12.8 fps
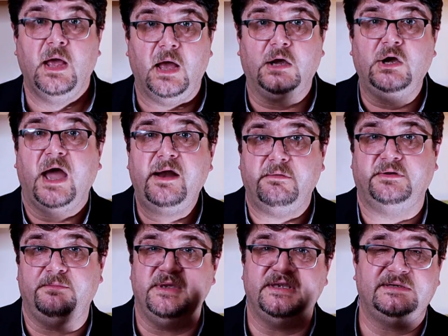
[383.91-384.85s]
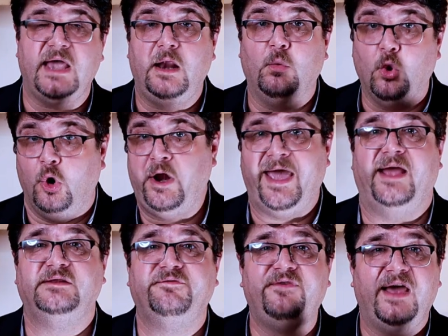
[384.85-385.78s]
A current missile
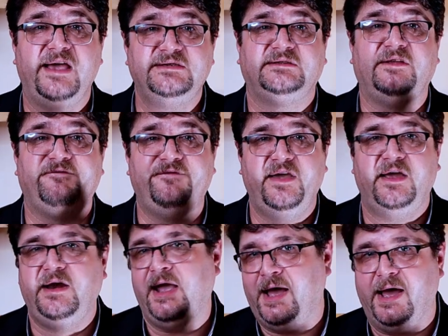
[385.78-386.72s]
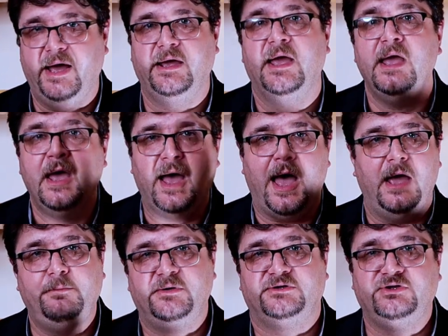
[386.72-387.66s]
warhead flies at a very high
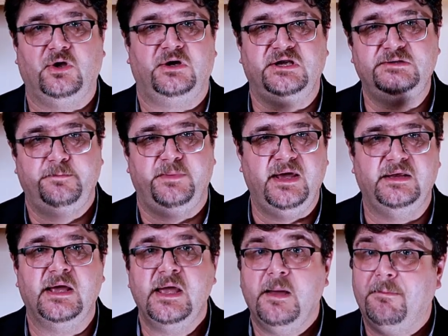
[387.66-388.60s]
hypersonic speed,